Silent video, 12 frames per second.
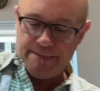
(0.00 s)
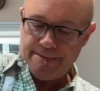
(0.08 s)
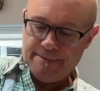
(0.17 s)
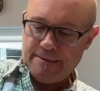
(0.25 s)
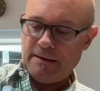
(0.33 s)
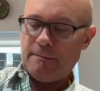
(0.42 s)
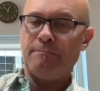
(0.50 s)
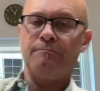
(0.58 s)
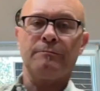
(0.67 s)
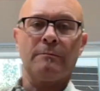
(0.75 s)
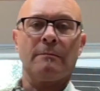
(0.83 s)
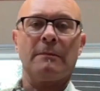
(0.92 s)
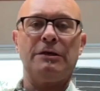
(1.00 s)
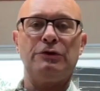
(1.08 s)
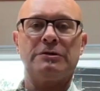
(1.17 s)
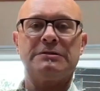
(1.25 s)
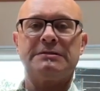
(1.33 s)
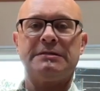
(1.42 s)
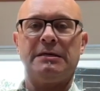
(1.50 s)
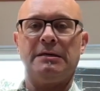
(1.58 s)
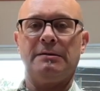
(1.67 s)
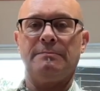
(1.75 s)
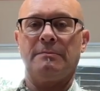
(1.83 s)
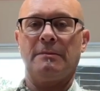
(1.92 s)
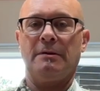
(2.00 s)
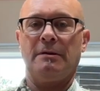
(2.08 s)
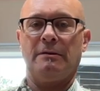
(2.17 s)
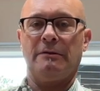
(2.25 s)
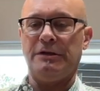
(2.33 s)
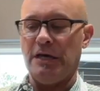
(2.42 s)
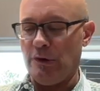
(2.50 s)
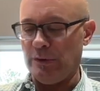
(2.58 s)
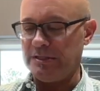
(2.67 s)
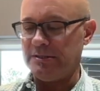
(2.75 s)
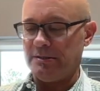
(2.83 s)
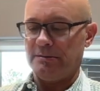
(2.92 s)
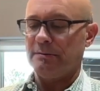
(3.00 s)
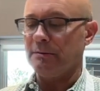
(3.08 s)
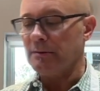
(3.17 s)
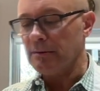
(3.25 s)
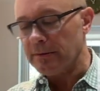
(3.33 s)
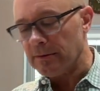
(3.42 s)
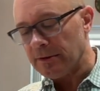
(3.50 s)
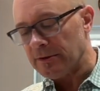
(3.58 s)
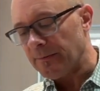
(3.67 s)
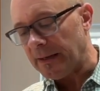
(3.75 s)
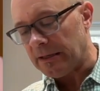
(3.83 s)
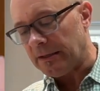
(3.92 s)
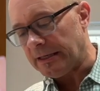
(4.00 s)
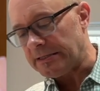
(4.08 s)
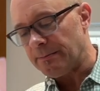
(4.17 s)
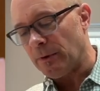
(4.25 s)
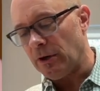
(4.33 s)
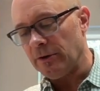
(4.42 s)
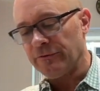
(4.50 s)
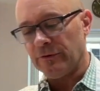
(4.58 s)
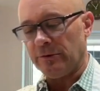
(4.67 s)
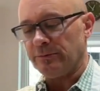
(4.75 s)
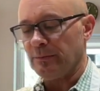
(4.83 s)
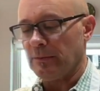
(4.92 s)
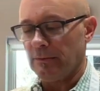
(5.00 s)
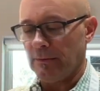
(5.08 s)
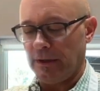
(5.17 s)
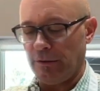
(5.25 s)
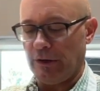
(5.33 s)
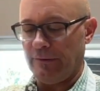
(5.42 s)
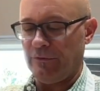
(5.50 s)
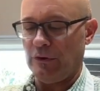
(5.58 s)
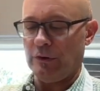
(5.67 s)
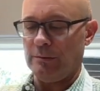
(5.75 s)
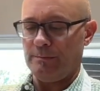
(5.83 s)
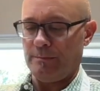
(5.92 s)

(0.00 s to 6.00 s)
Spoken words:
And you can see the dough, it's made a nice ball. So clear off your